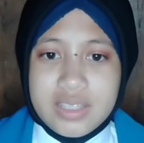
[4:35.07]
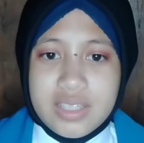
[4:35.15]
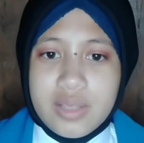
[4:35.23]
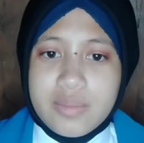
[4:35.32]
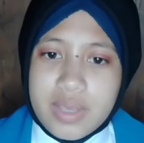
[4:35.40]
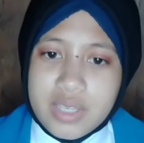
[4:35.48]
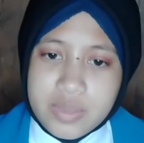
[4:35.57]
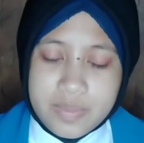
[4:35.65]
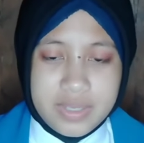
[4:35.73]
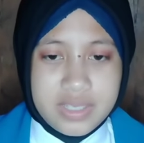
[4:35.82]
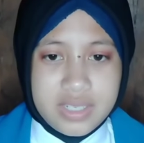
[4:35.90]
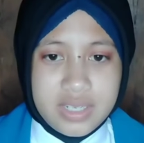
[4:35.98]
that my
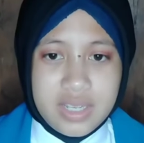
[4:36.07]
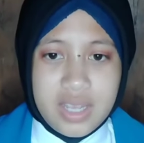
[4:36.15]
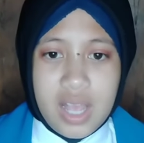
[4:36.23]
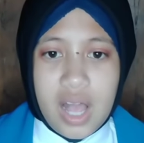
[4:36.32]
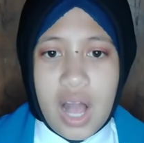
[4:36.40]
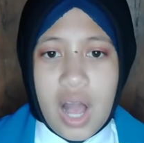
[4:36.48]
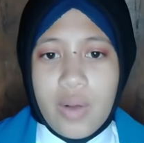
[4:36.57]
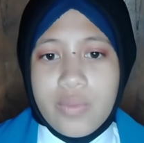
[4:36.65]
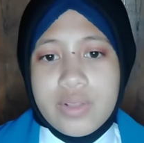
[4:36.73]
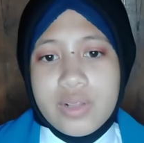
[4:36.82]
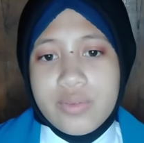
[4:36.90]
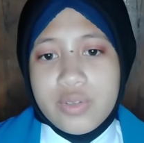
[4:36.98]
speech I
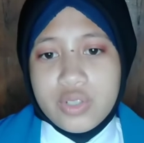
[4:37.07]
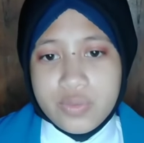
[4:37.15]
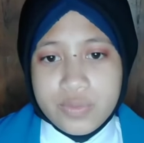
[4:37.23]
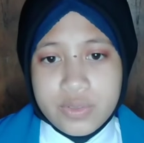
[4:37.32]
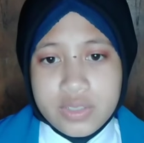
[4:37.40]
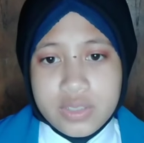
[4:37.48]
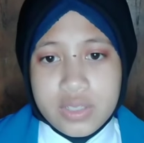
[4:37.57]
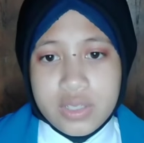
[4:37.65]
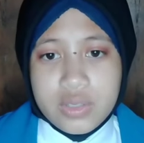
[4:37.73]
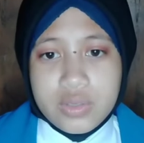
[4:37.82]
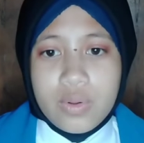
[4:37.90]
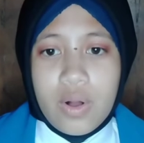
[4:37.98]
will useful
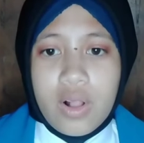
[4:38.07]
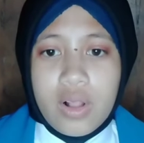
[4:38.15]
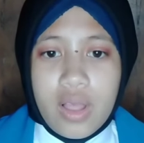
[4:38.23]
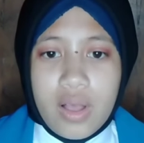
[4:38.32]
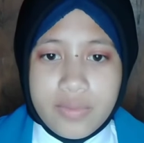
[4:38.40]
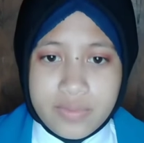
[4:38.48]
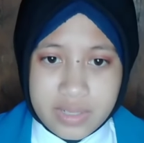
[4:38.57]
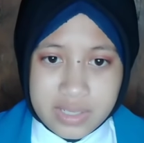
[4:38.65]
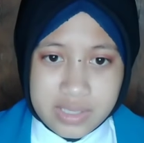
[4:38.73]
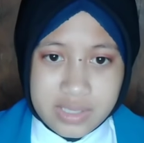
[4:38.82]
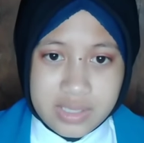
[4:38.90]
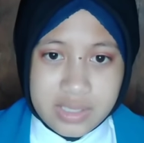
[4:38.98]
to all of
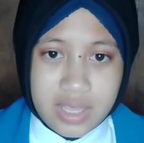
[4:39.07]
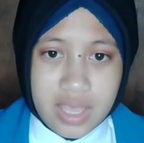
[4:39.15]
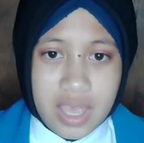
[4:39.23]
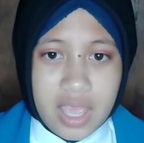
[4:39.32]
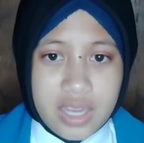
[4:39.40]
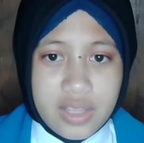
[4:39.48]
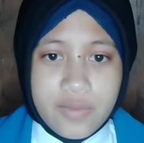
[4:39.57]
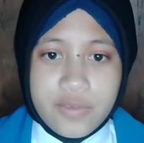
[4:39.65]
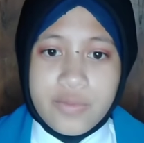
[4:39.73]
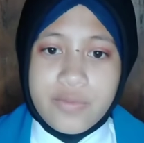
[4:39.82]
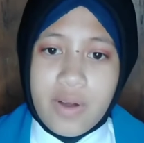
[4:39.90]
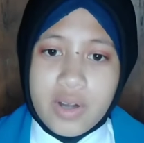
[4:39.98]
us, and if
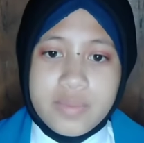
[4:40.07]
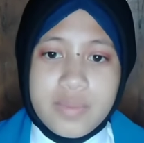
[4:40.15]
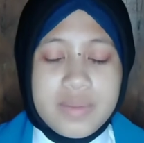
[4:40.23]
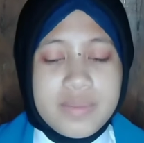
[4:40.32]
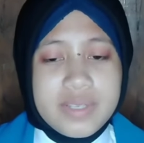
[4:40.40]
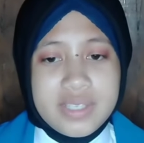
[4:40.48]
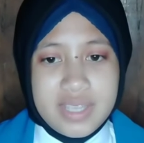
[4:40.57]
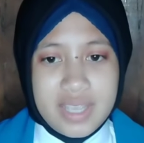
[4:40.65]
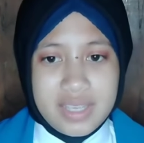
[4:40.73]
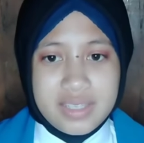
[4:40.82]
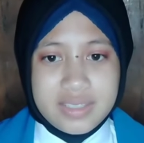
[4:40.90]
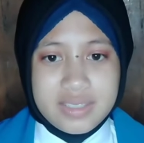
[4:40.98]
you found many
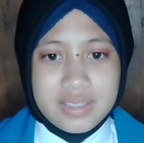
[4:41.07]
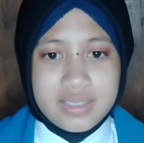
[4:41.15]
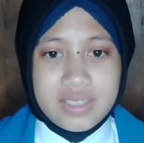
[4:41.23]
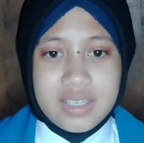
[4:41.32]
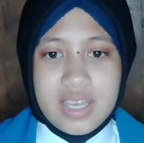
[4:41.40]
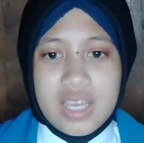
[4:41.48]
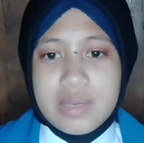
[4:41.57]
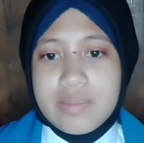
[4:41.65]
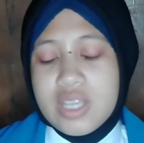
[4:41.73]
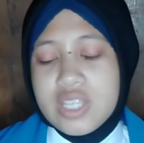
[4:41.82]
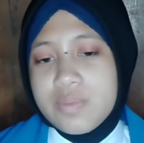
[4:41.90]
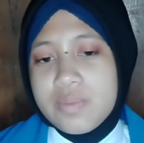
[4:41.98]
mistakes in
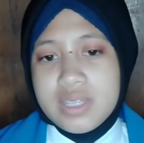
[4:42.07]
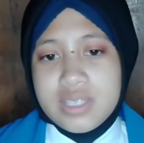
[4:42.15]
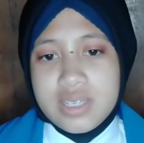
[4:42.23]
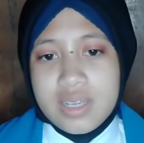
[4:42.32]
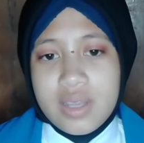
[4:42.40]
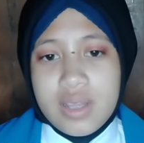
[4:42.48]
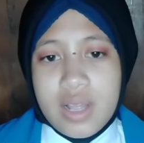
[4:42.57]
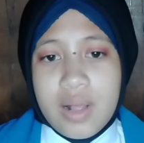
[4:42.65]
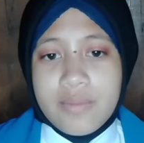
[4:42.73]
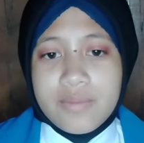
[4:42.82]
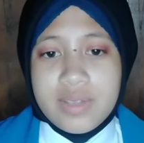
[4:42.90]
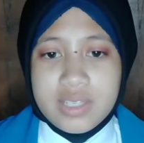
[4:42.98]
my speech,
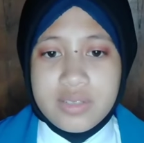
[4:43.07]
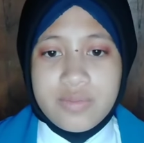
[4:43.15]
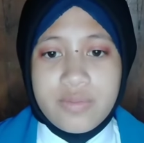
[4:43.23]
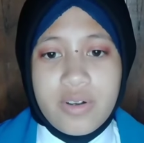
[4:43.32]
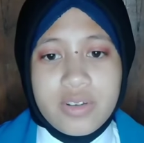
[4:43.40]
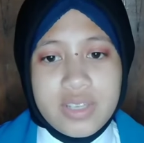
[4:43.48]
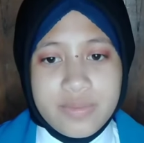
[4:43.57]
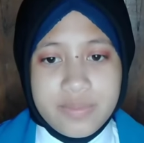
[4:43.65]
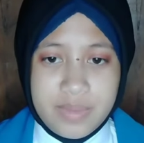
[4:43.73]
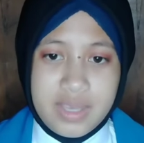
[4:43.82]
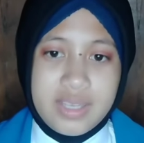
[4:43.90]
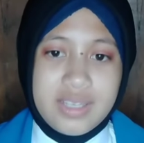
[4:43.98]
please forgive
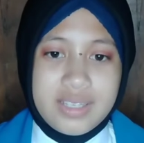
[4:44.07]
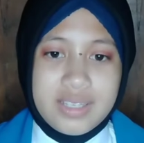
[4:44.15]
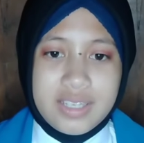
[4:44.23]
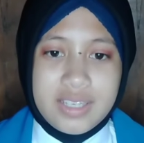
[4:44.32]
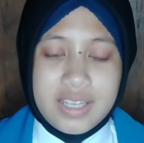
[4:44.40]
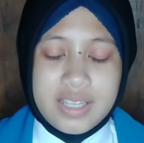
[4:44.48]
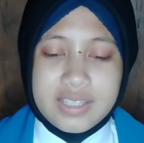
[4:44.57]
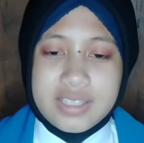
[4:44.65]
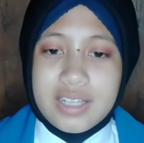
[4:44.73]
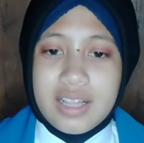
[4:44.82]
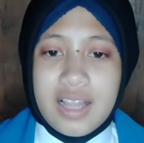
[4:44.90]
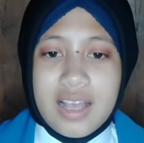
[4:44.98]
me.
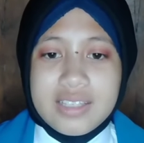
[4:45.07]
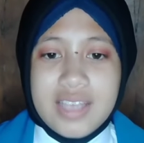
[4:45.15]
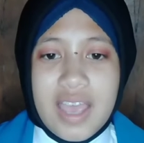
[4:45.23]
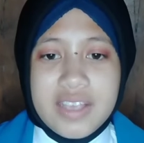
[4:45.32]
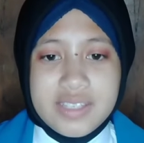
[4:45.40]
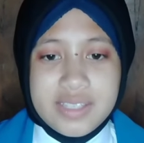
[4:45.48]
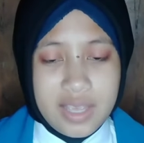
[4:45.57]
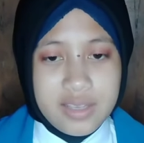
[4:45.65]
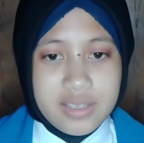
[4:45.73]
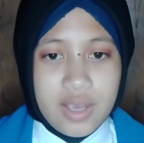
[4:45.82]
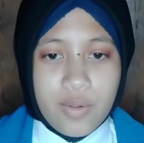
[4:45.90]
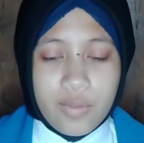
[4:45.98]
The last I say,
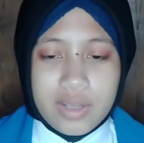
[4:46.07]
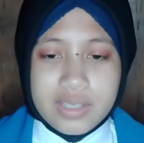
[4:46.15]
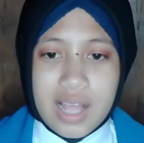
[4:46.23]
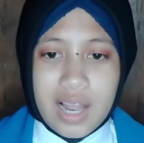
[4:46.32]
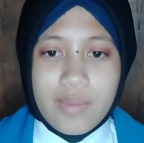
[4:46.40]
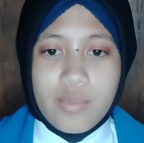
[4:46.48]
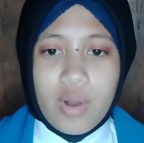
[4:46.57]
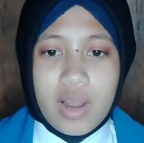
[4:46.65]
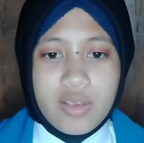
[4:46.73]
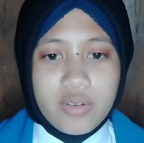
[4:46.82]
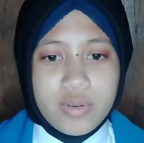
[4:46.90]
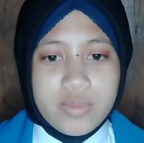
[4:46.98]

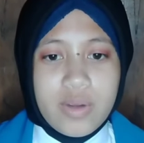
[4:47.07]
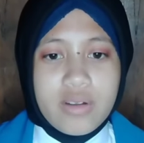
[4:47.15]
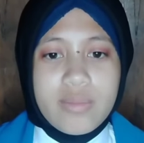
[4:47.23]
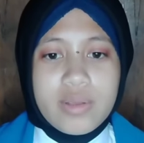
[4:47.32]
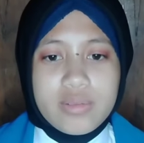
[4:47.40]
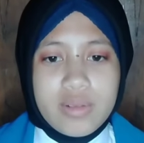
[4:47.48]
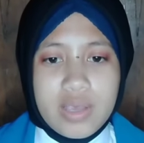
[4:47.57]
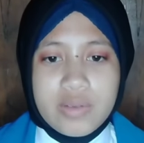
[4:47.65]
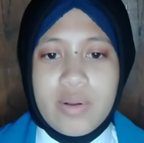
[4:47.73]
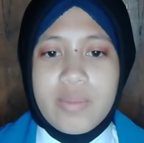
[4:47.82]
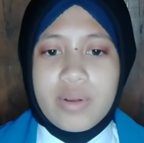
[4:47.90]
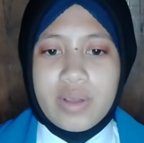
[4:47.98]
Wassalamualaikum warahmatullahi
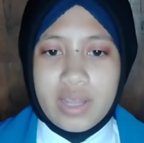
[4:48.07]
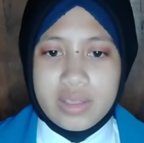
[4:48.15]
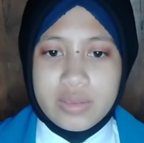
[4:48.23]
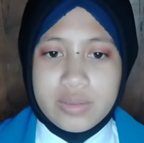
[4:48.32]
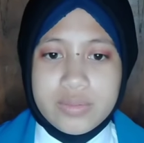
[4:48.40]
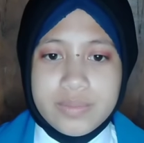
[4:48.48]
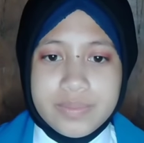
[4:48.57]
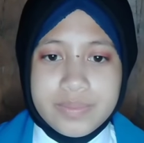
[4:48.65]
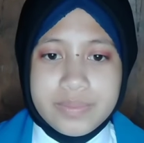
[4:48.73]
wabarakatuh.